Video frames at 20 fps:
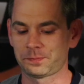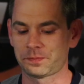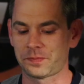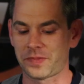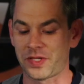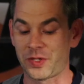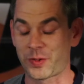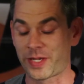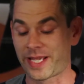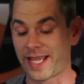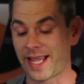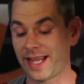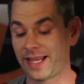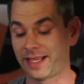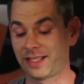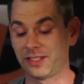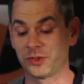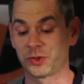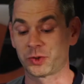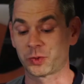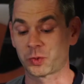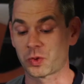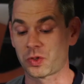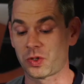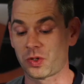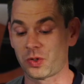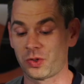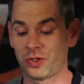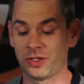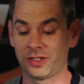you can't
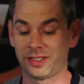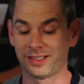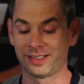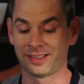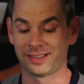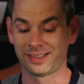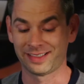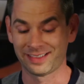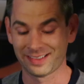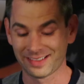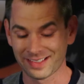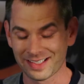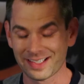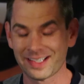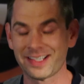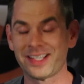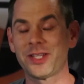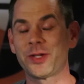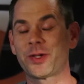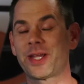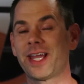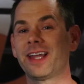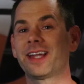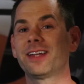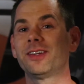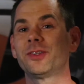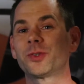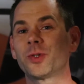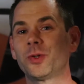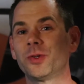control the
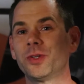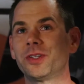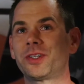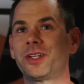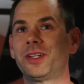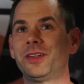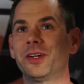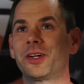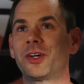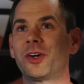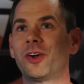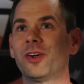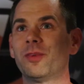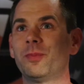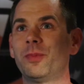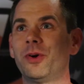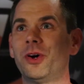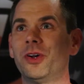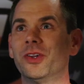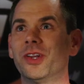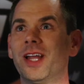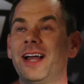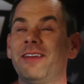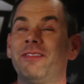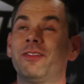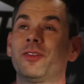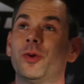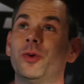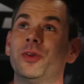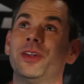curveball
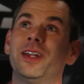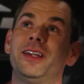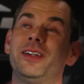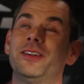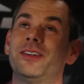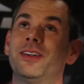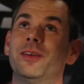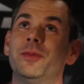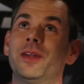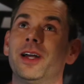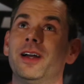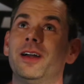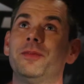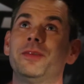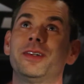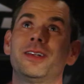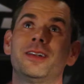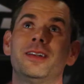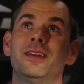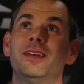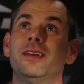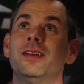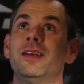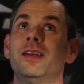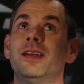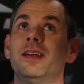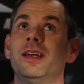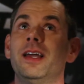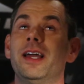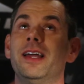life throws at you sometimes.
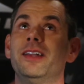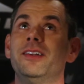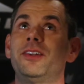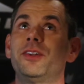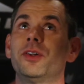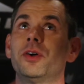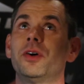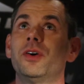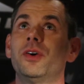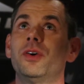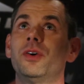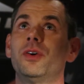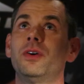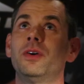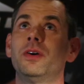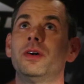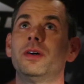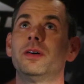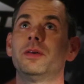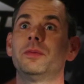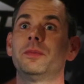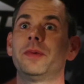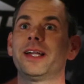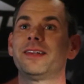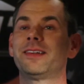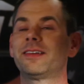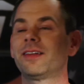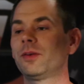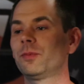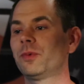And so my
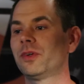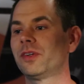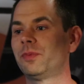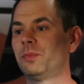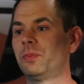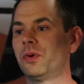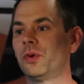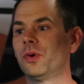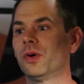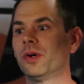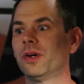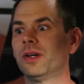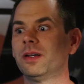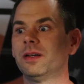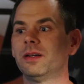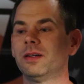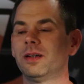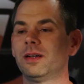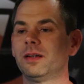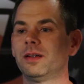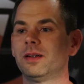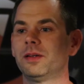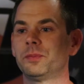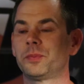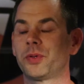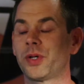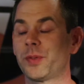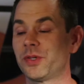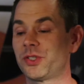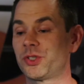son was born
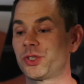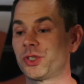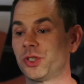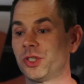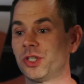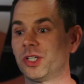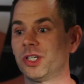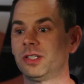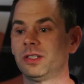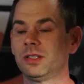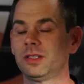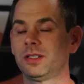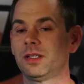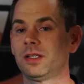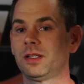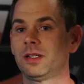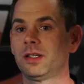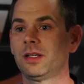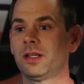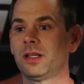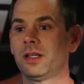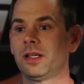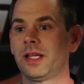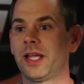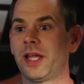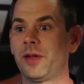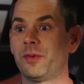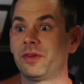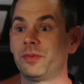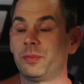premature.
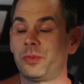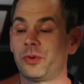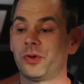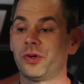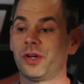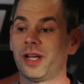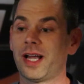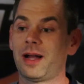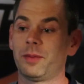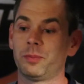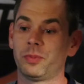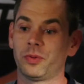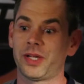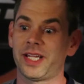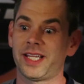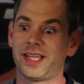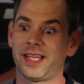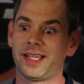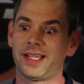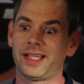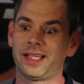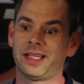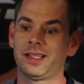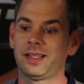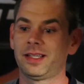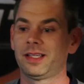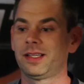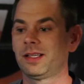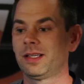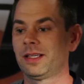He was born not breathing.
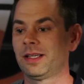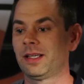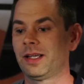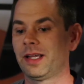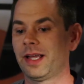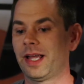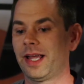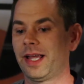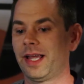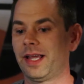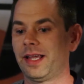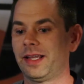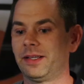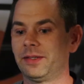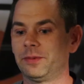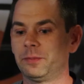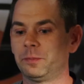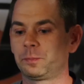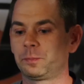And